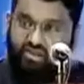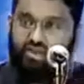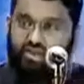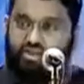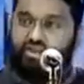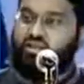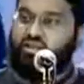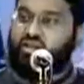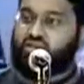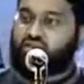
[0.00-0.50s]

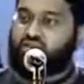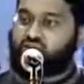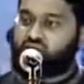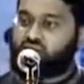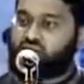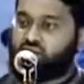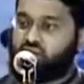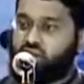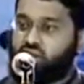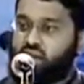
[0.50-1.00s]
he does,
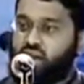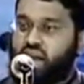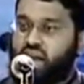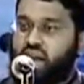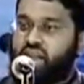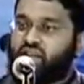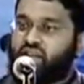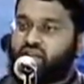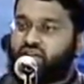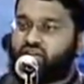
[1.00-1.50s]
and
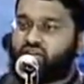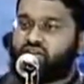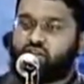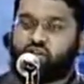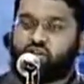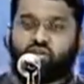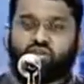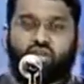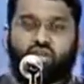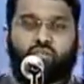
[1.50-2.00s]
he
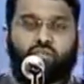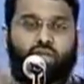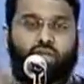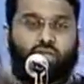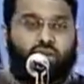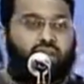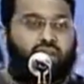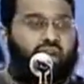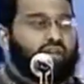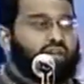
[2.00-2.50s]
considers them to
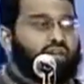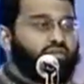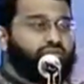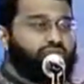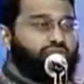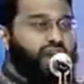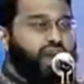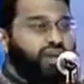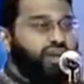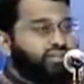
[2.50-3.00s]
be like the
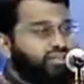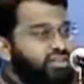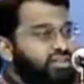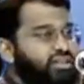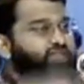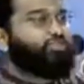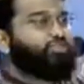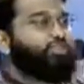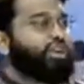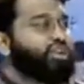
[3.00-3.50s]
flies. He
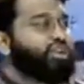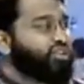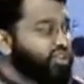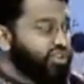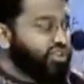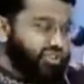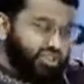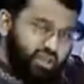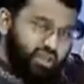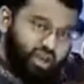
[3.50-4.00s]
just
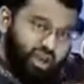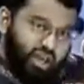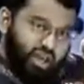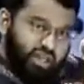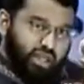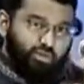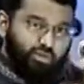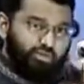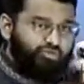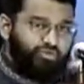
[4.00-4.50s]
brushes and
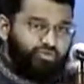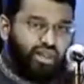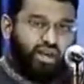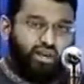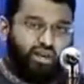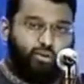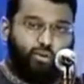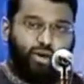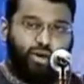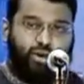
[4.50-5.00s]
they will fly
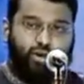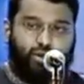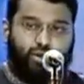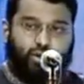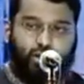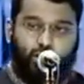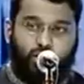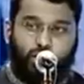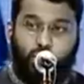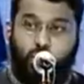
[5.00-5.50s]
away.
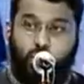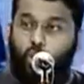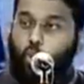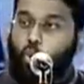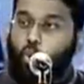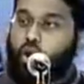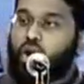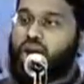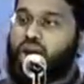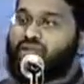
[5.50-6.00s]

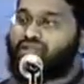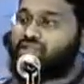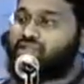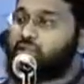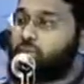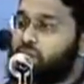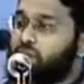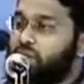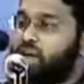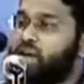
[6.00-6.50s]
Whereas the
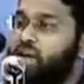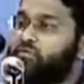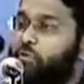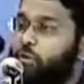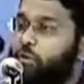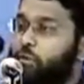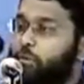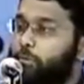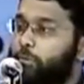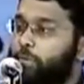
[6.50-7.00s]

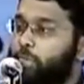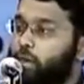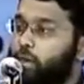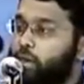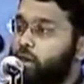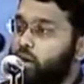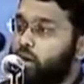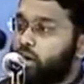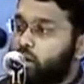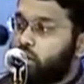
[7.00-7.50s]
believer
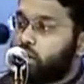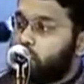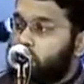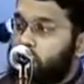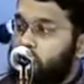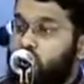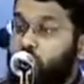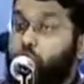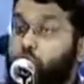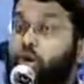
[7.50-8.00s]

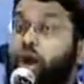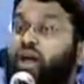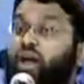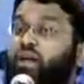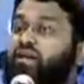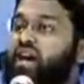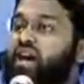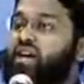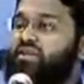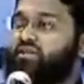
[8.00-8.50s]

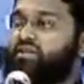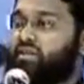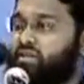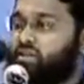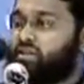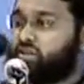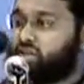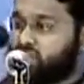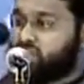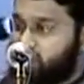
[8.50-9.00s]

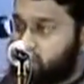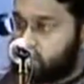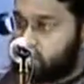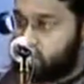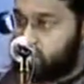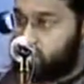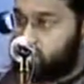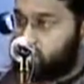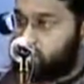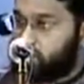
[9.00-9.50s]
aggrandizes the
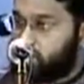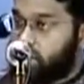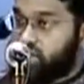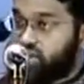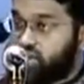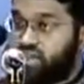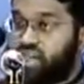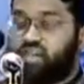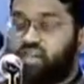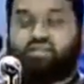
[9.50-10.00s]
sins,
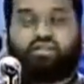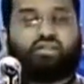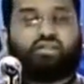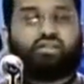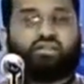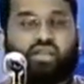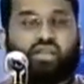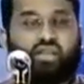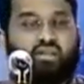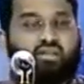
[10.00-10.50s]
sees the
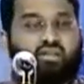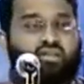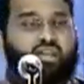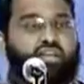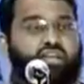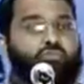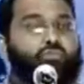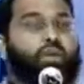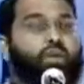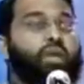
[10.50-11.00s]
sins
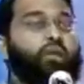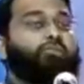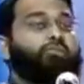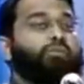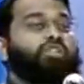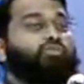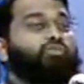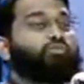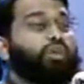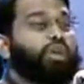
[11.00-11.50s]
as being
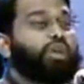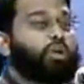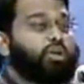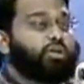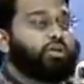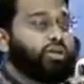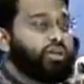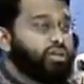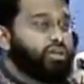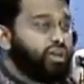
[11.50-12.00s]
much bigger
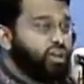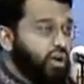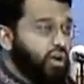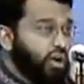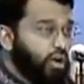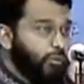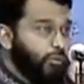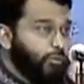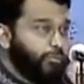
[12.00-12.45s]
than they are.